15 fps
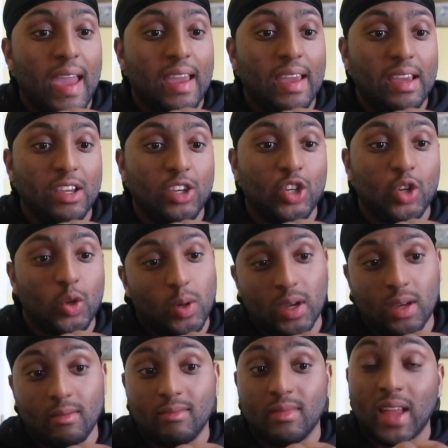80
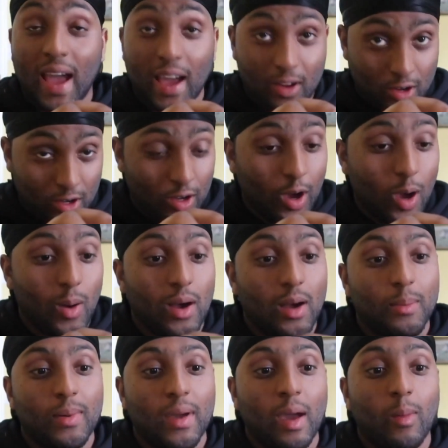shooting, that could go
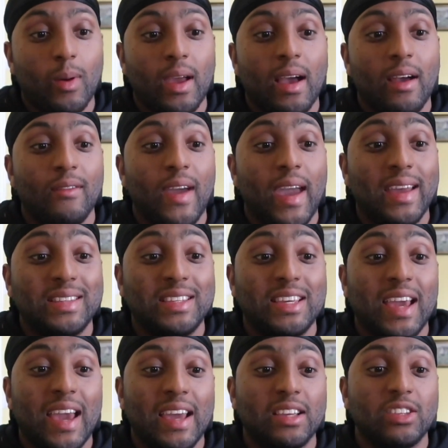up, and we have
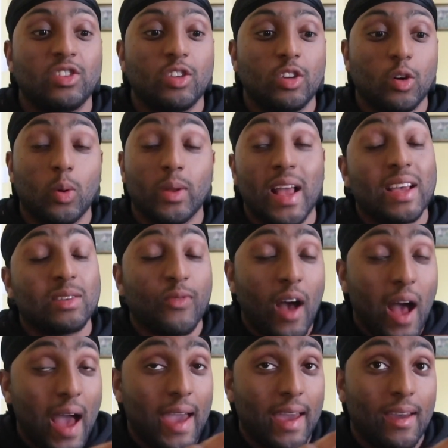88 skill, and that's
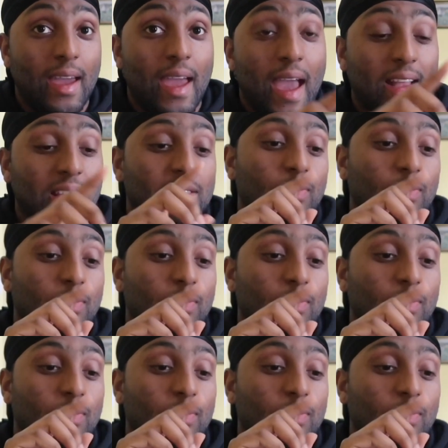high, and